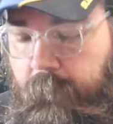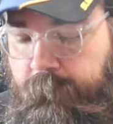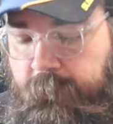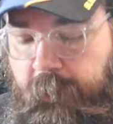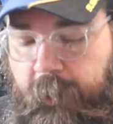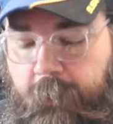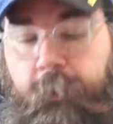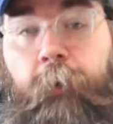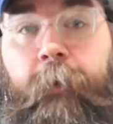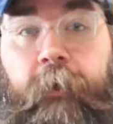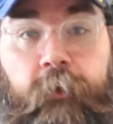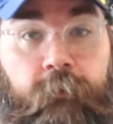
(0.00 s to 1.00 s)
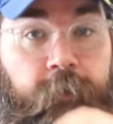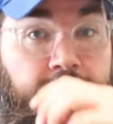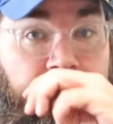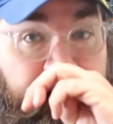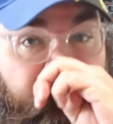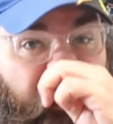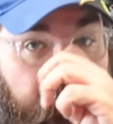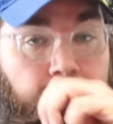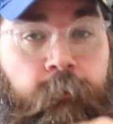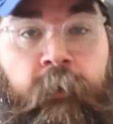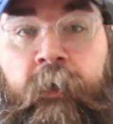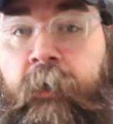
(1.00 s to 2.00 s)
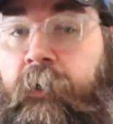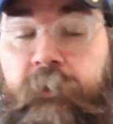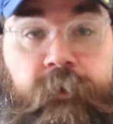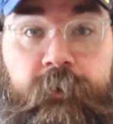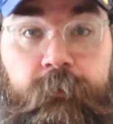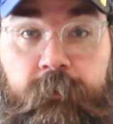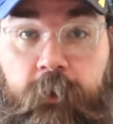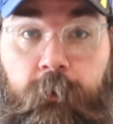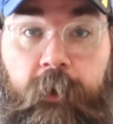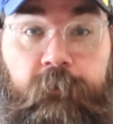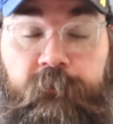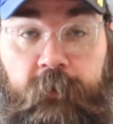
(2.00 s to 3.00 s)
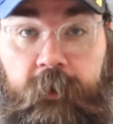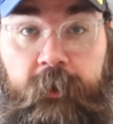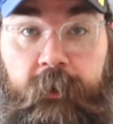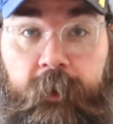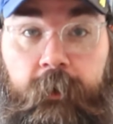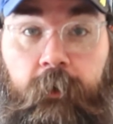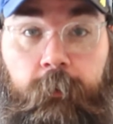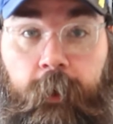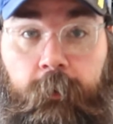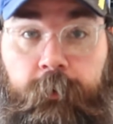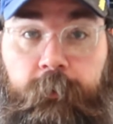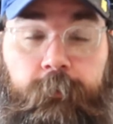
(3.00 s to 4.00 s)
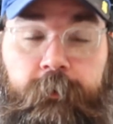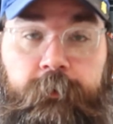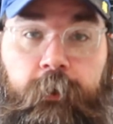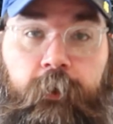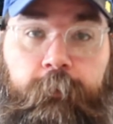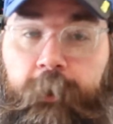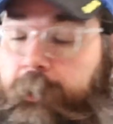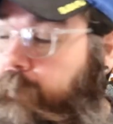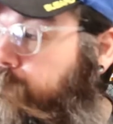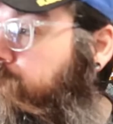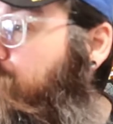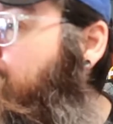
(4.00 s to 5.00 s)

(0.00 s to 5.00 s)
Sorry about my little ranty rant. Just go out and fucking care about people. It's all that matters.